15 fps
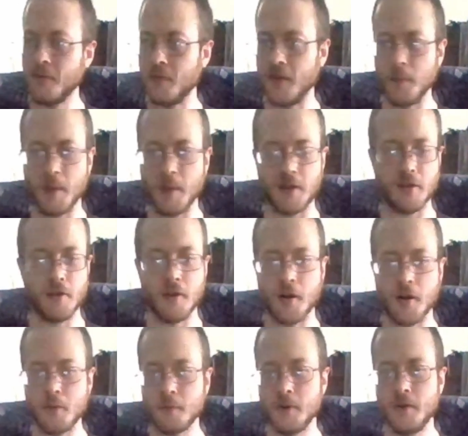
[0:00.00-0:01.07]
They make good
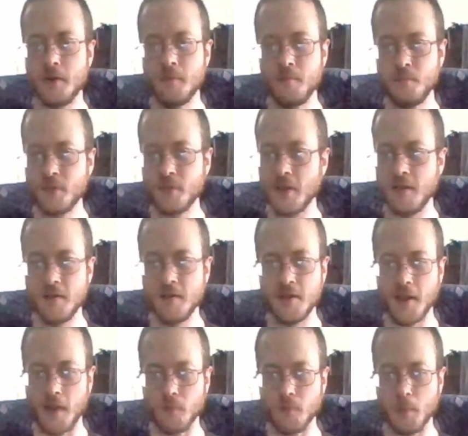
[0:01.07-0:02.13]
hardware,
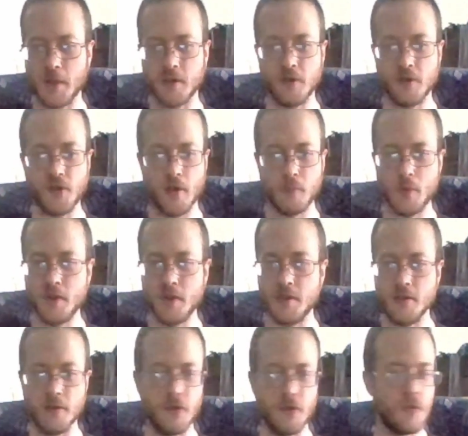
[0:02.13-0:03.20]
haven't made good software in
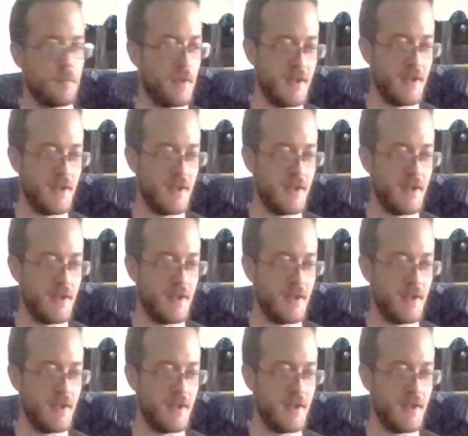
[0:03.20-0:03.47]
years.